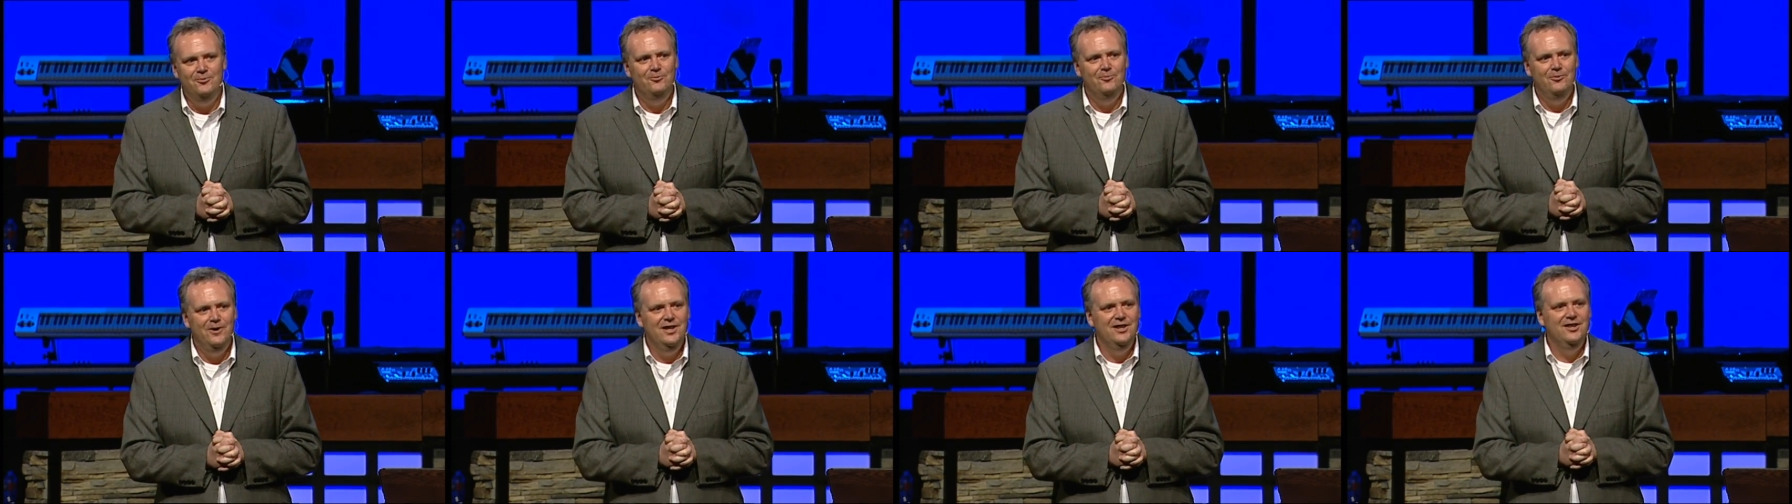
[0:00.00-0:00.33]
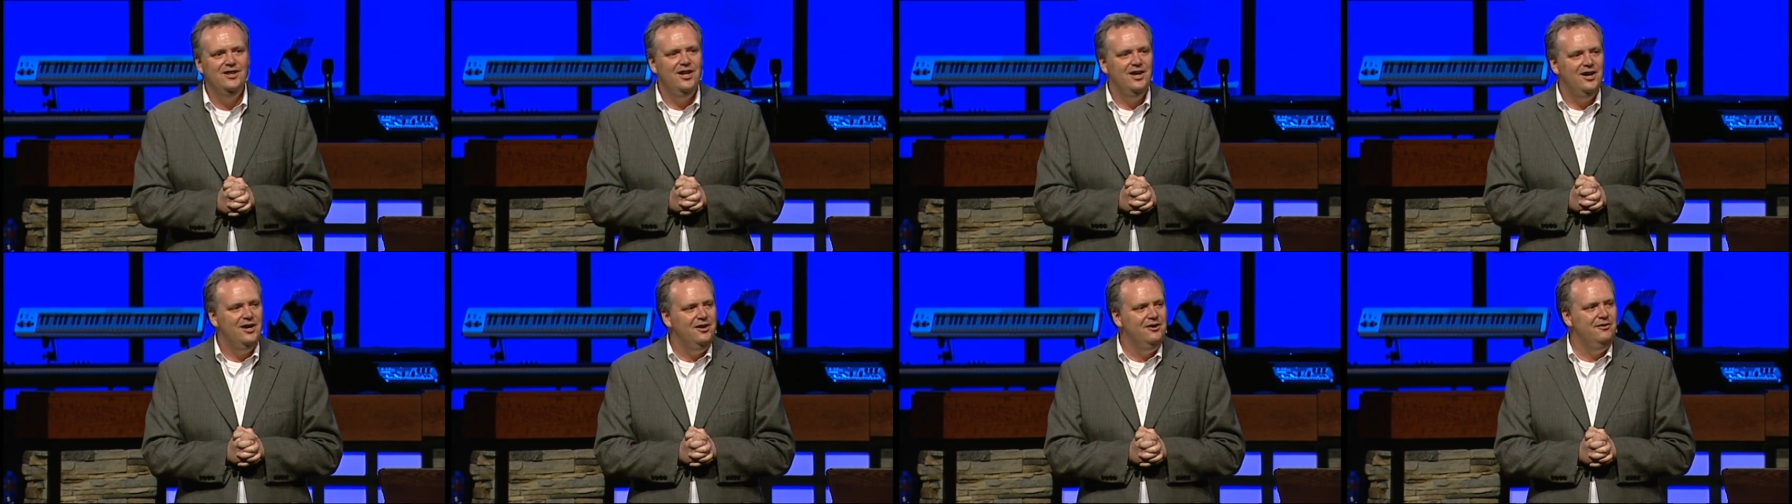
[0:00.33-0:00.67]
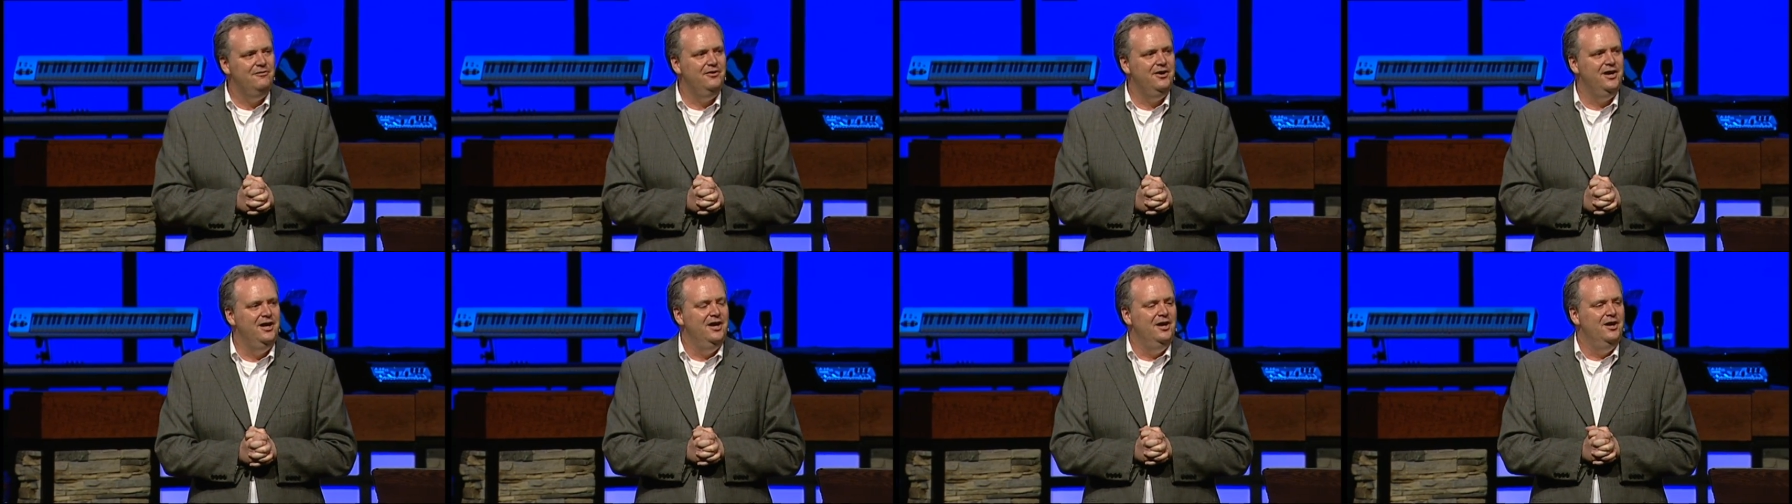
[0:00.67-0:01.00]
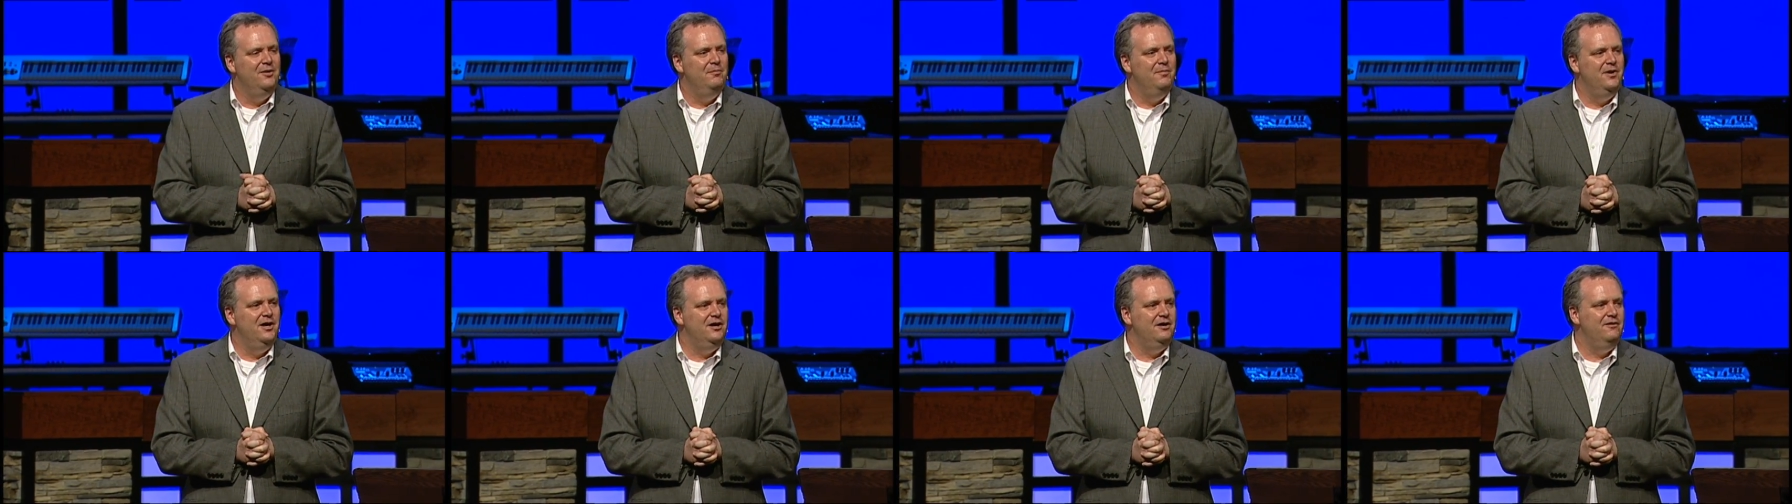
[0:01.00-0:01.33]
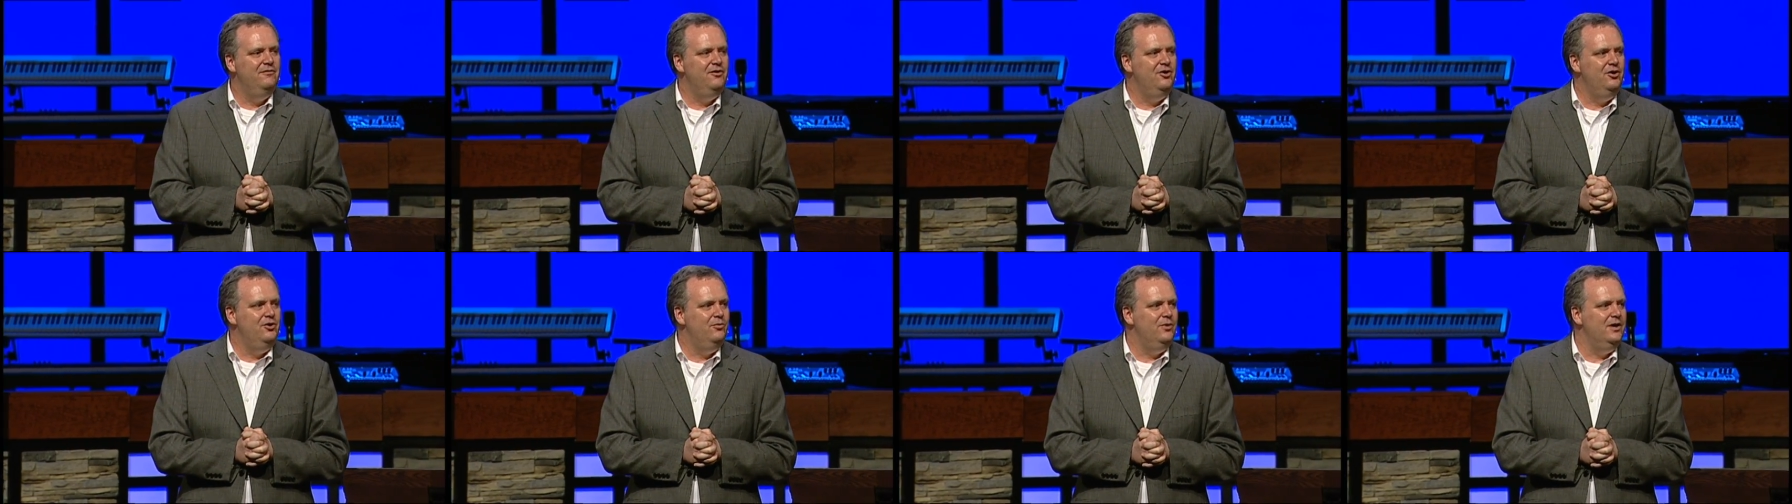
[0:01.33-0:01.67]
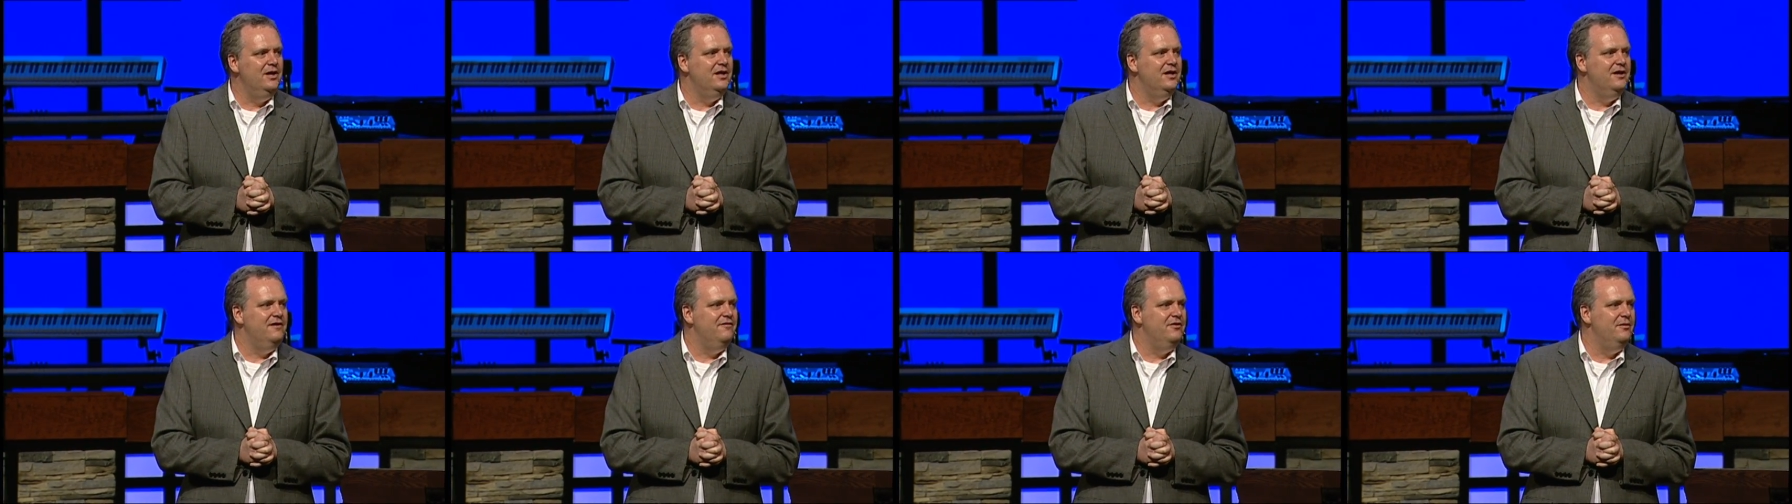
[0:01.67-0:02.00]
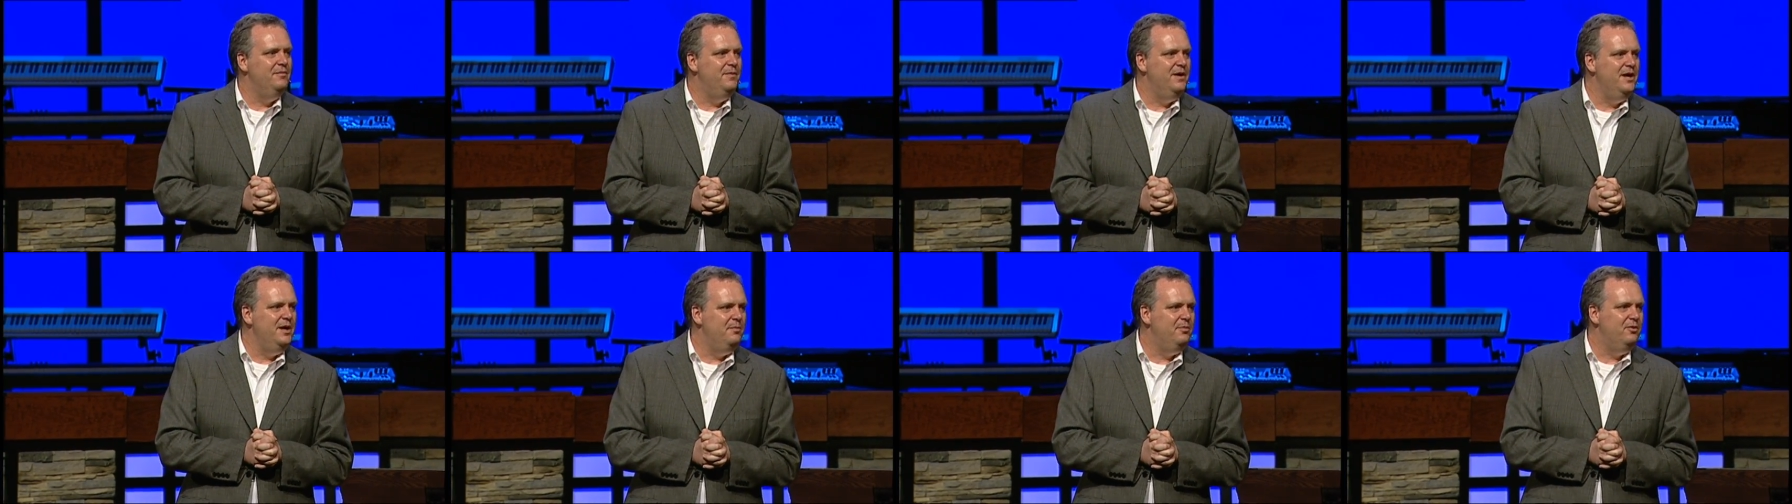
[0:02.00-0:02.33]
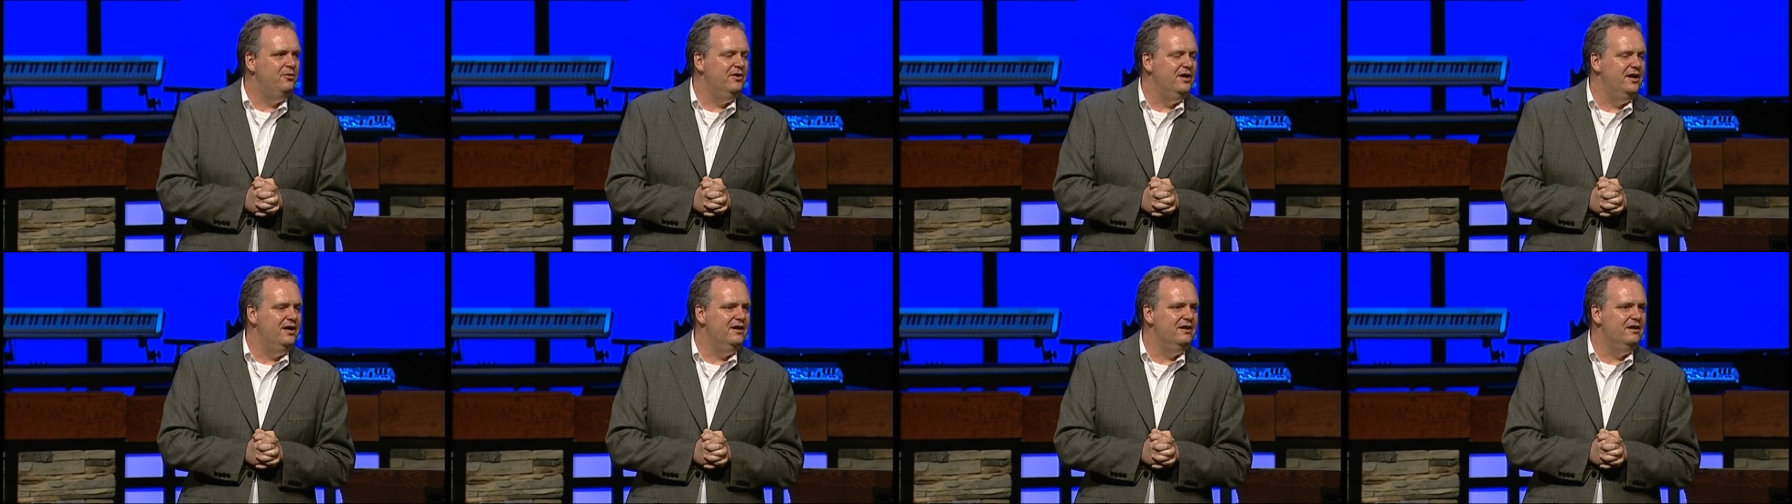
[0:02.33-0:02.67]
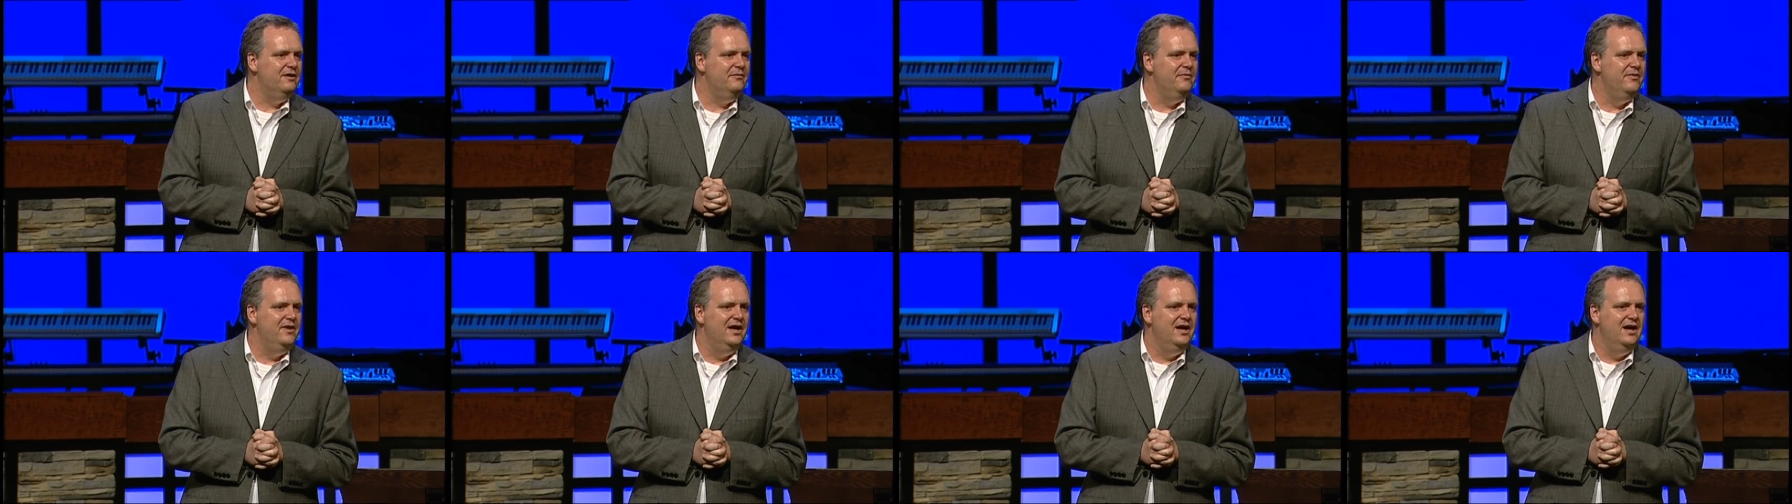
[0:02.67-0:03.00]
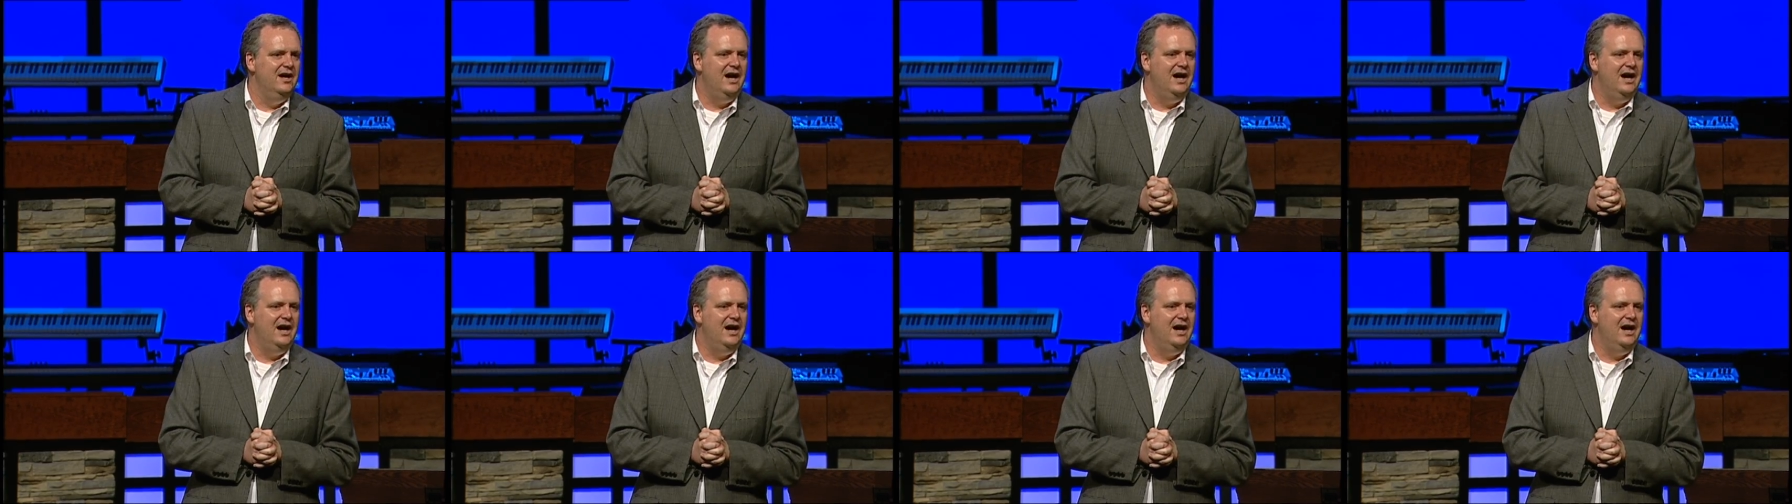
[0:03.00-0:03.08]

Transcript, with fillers: We love Bellevue. We love the people here.